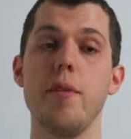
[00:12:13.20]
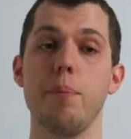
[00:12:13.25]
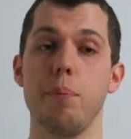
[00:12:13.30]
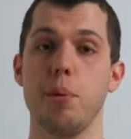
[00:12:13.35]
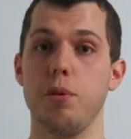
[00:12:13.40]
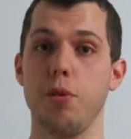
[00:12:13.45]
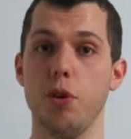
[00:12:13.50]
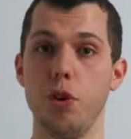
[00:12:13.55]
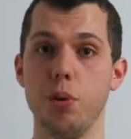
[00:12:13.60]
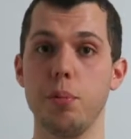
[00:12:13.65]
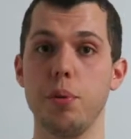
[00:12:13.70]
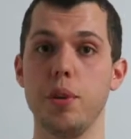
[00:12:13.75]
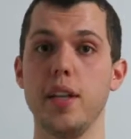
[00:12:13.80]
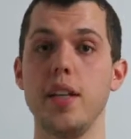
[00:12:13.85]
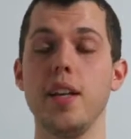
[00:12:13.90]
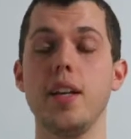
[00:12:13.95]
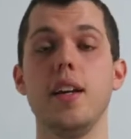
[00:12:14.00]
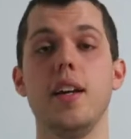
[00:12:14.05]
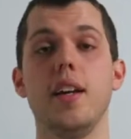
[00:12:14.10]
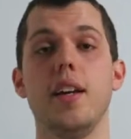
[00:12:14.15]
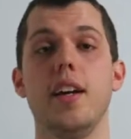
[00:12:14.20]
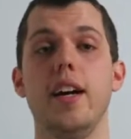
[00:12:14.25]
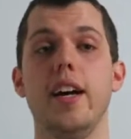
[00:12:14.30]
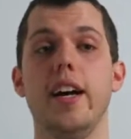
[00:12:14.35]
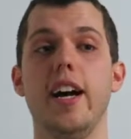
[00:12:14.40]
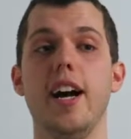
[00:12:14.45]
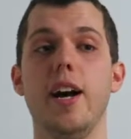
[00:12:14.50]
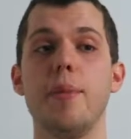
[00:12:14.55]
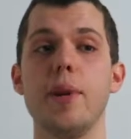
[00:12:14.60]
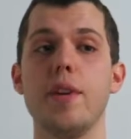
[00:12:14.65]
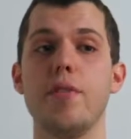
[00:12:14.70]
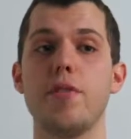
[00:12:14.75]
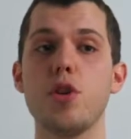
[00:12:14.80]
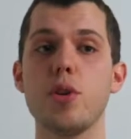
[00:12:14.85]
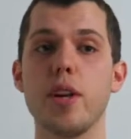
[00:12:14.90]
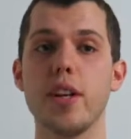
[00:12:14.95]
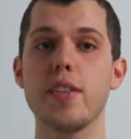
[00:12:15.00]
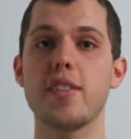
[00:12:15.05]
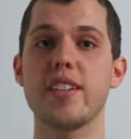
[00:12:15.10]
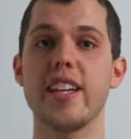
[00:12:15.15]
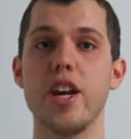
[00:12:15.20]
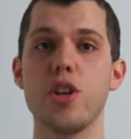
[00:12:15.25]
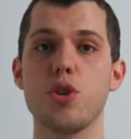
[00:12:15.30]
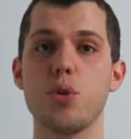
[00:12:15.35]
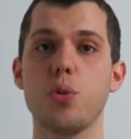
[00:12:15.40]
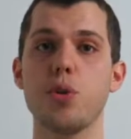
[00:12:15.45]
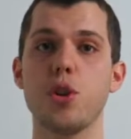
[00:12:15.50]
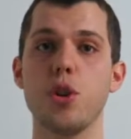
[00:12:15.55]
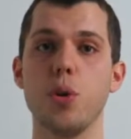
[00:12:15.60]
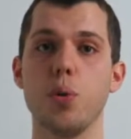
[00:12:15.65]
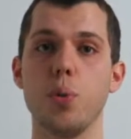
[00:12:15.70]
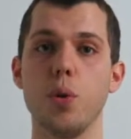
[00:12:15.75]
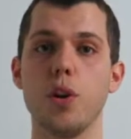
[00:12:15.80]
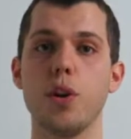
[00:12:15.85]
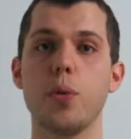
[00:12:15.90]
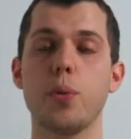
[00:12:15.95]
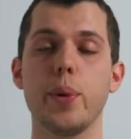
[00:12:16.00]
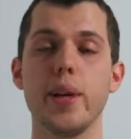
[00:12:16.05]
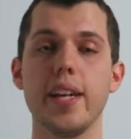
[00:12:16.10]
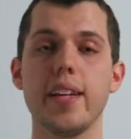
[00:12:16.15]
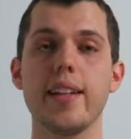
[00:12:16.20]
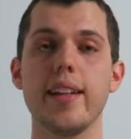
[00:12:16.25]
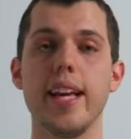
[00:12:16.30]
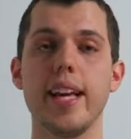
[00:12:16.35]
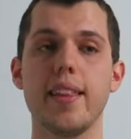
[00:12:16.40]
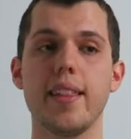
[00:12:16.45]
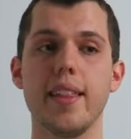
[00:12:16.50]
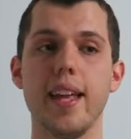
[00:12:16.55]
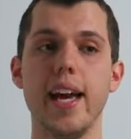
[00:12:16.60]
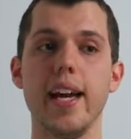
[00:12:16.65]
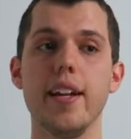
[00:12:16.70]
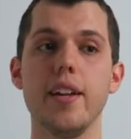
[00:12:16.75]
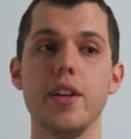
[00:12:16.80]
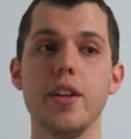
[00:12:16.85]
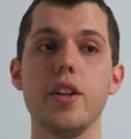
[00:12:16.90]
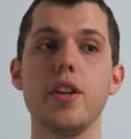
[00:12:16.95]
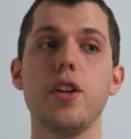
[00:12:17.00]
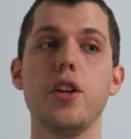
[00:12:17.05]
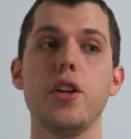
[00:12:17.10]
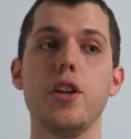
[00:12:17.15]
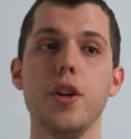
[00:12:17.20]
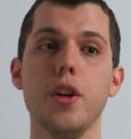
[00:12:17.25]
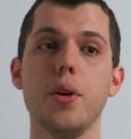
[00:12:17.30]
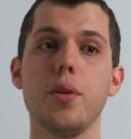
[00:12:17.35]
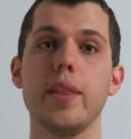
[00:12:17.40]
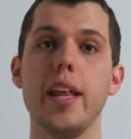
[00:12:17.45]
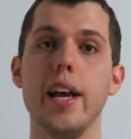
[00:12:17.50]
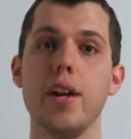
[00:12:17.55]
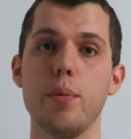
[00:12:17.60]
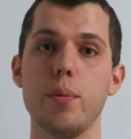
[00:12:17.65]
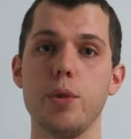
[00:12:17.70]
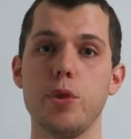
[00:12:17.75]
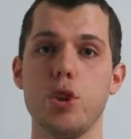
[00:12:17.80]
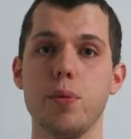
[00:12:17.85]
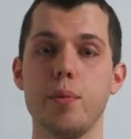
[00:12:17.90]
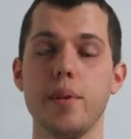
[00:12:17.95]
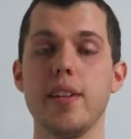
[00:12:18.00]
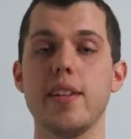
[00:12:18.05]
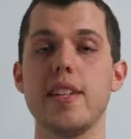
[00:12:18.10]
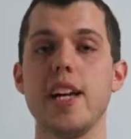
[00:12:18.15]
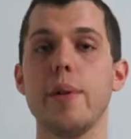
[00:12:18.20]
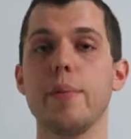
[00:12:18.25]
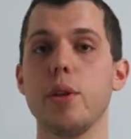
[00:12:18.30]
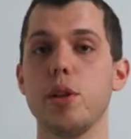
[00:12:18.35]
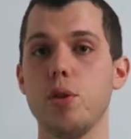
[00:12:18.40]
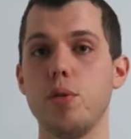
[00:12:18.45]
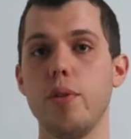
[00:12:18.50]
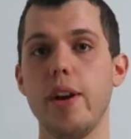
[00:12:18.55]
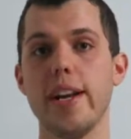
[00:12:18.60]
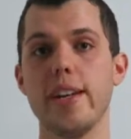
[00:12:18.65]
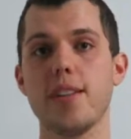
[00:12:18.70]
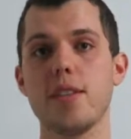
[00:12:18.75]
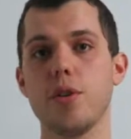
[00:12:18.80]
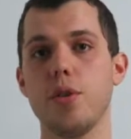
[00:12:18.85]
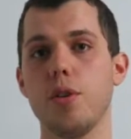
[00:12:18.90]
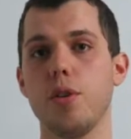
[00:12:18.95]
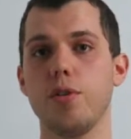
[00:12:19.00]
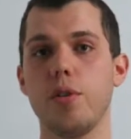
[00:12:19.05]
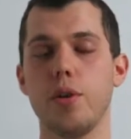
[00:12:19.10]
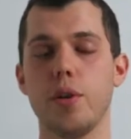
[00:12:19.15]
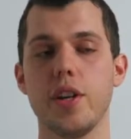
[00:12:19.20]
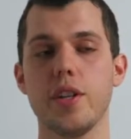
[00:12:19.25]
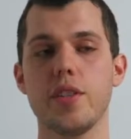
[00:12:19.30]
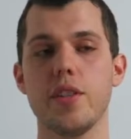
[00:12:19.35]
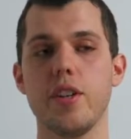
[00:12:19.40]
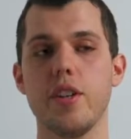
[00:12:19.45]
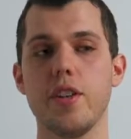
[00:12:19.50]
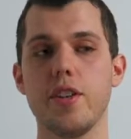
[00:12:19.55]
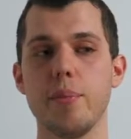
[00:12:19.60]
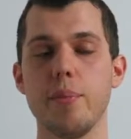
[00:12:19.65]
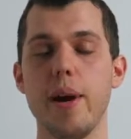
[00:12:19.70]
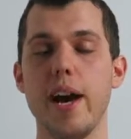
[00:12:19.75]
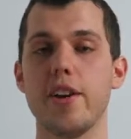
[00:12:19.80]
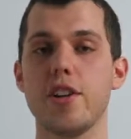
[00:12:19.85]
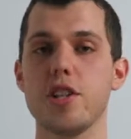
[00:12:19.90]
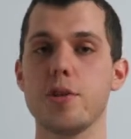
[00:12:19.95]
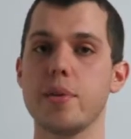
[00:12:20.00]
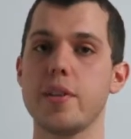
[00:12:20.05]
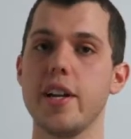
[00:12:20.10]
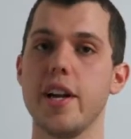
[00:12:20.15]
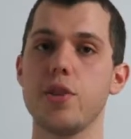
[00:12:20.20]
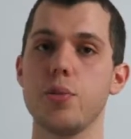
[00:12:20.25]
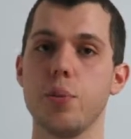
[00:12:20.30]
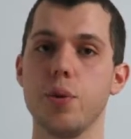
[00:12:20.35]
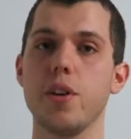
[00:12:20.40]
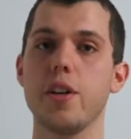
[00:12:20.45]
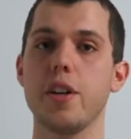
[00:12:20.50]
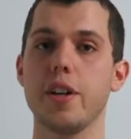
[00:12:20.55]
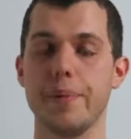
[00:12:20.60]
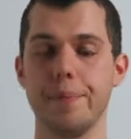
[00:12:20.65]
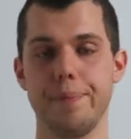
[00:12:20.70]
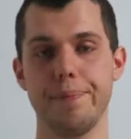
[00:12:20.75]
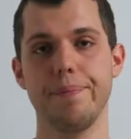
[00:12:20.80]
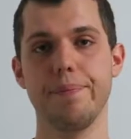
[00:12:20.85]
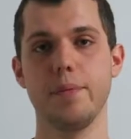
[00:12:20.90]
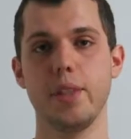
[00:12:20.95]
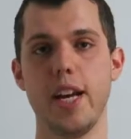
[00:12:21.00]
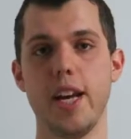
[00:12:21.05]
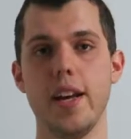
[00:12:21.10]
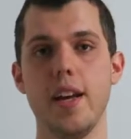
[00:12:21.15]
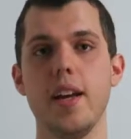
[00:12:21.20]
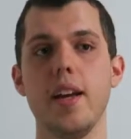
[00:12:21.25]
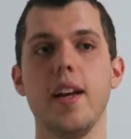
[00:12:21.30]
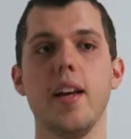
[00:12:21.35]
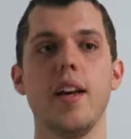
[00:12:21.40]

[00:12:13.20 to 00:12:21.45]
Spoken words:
Preferably, if you can schedule your work week like that, that should be the time that you rest or focus on other matters besides work. Okay?